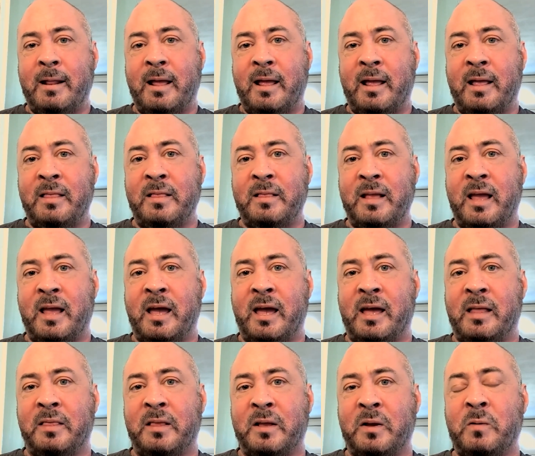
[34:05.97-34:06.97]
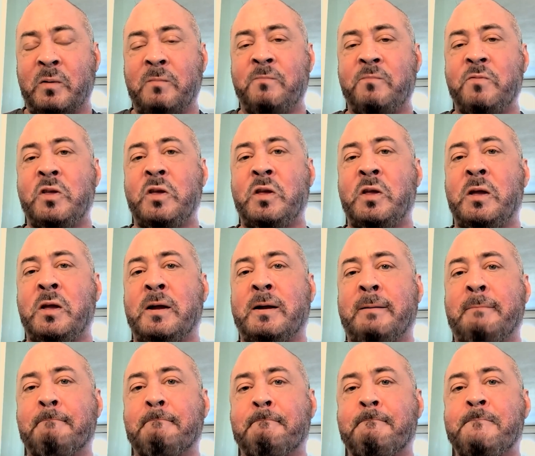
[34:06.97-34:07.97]
And and the the
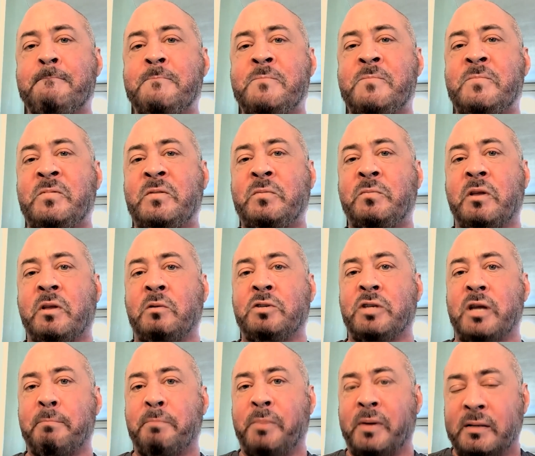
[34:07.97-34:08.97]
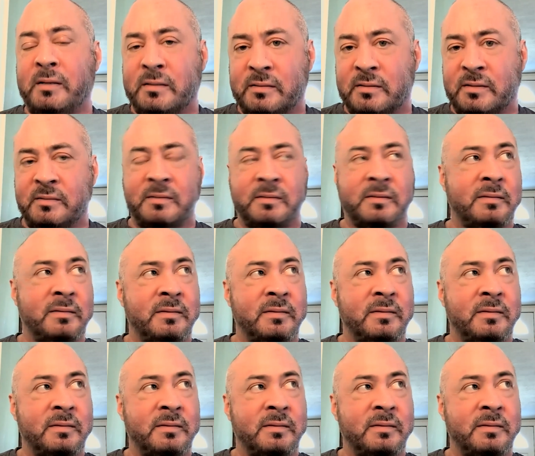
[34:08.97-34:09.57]
um, Ozempics, the